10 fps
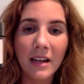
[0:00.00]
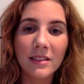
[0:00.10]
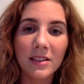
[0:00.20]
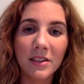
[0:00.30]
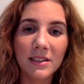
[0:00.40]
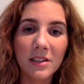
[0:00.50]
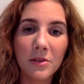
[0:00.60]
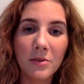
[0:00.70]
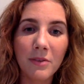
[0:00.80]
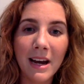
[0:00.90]
So it's the
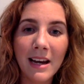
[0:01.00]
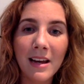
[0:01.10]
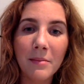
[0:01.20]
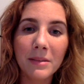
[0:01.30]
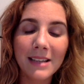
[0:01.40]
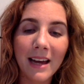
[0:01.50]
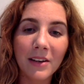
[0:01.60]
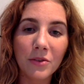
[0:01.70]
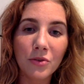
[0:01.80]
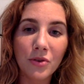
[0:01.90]
Aurelia
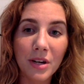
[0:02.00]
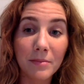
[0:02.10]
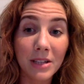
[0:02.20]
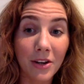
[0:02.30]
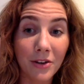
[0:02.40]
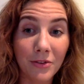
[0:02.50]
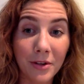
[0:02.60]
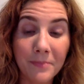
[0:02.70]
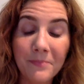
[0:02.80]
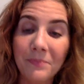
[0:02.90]
Botanical Cream
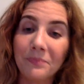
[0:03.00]
Deodorant,